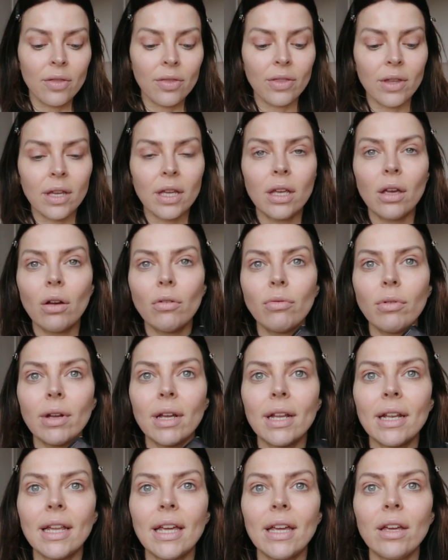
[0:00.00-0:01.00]
the
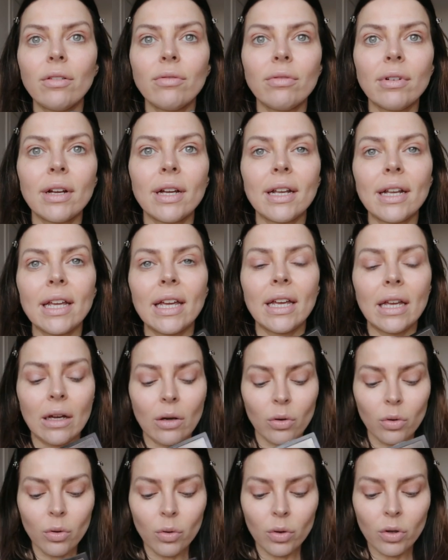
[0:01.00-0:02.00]
really, really,
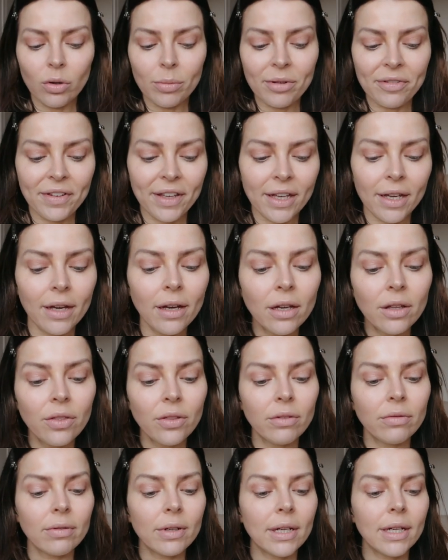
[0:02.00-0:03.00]
oh, cut my finger,
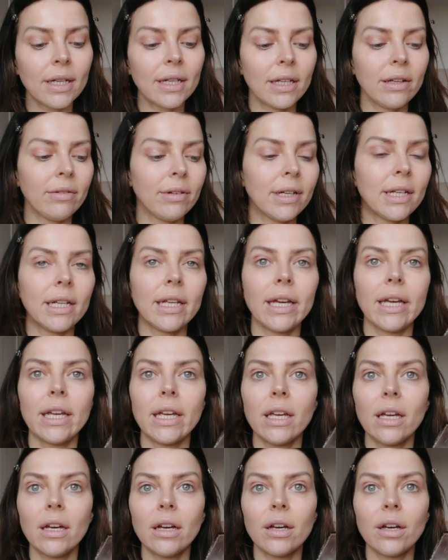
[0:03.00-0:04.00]
the really,
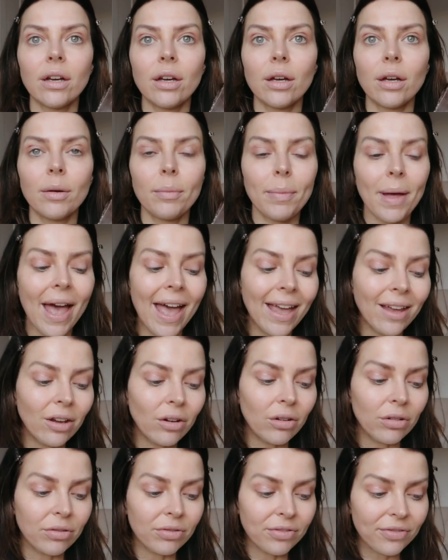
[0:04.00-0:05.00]
really
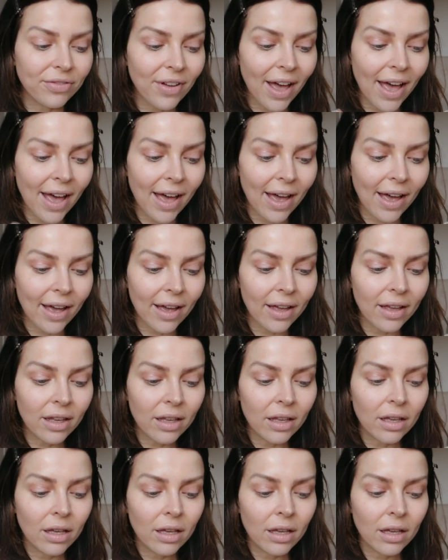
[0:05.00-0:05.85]
pale, fair,